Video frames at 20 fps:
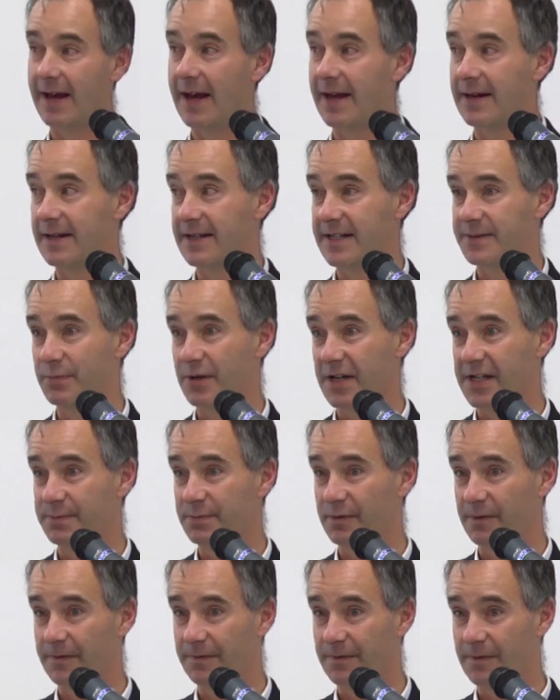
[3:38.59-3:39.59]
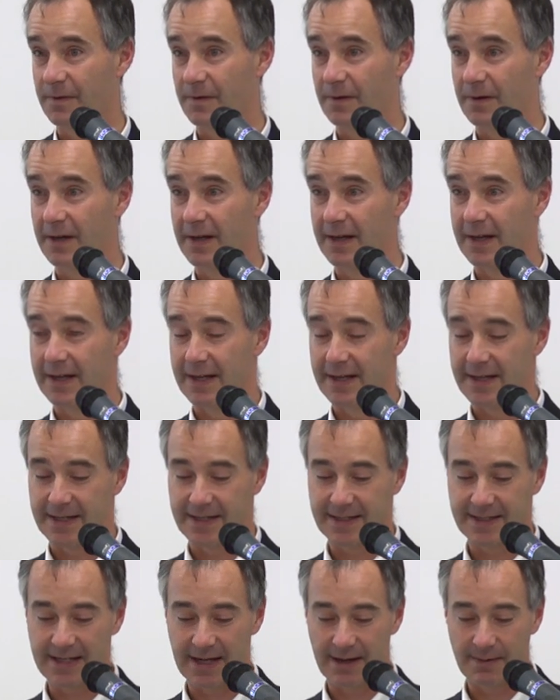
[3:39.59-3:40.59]
And it's possible for
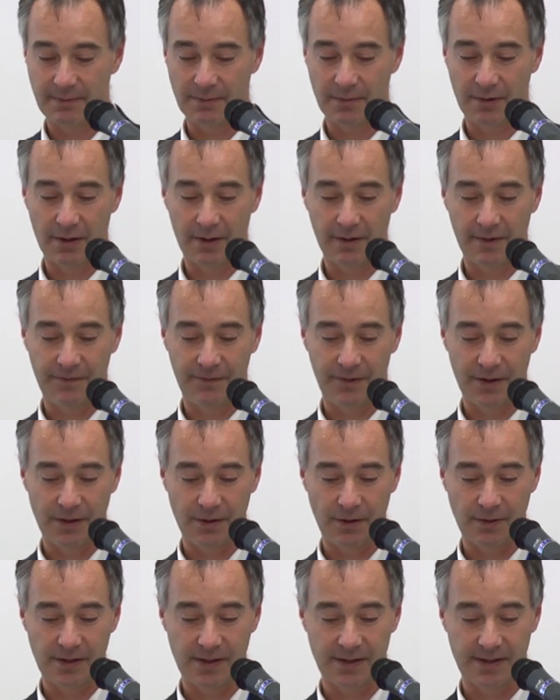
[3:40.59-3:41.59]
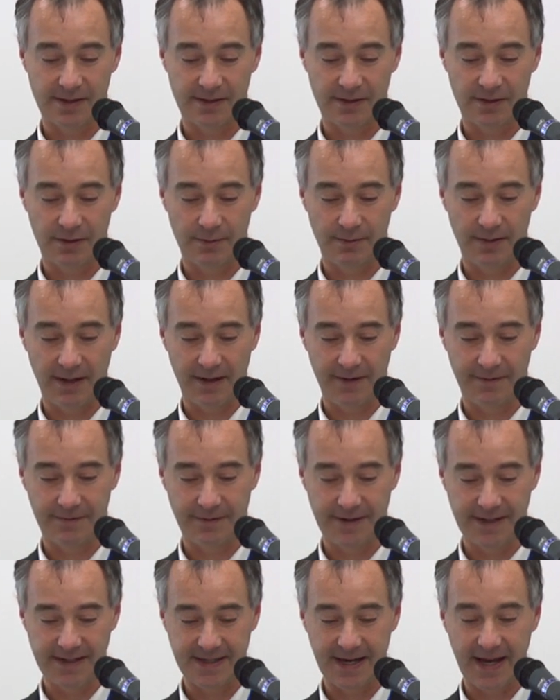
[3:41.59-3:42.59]
some of the units to be
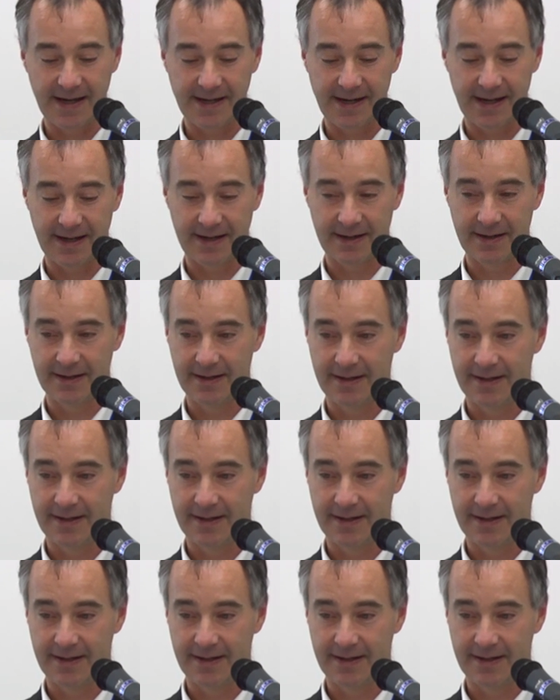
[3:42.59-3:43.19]
freestanding.